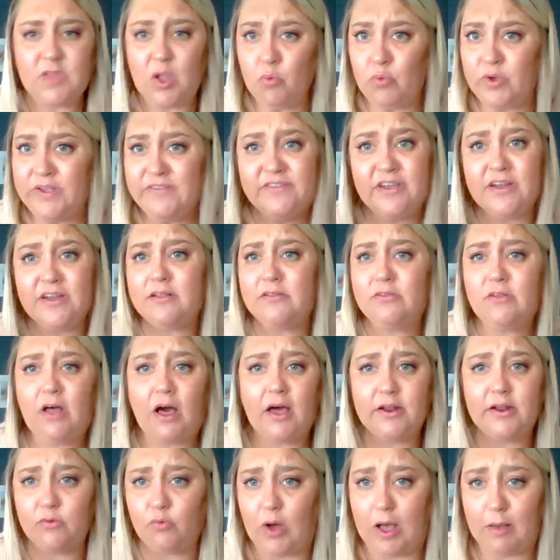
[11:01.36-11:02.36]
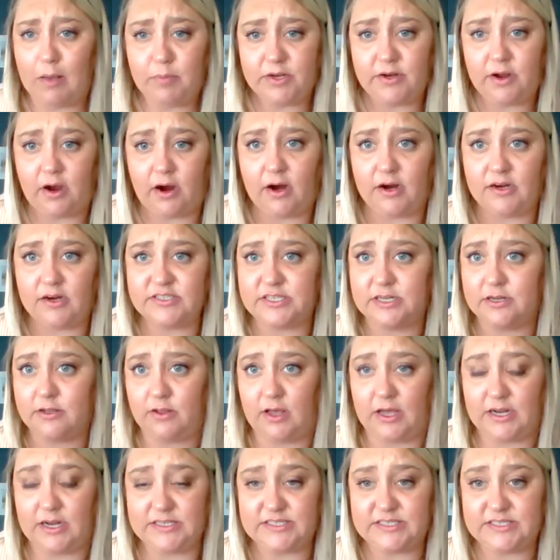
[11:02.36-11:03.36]
we've done a lot of webinars and a
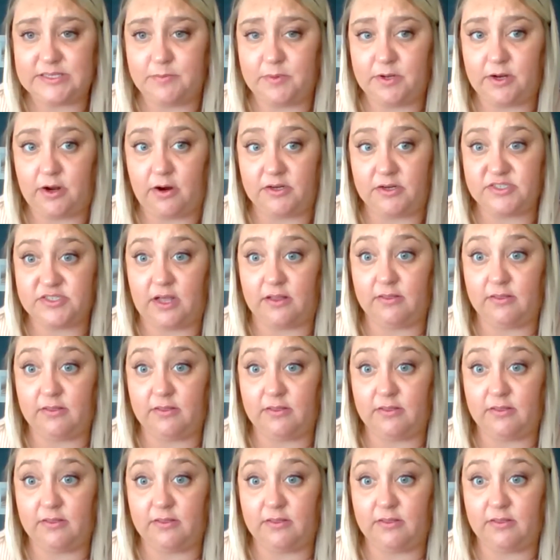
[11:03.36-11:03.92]
lot of seminars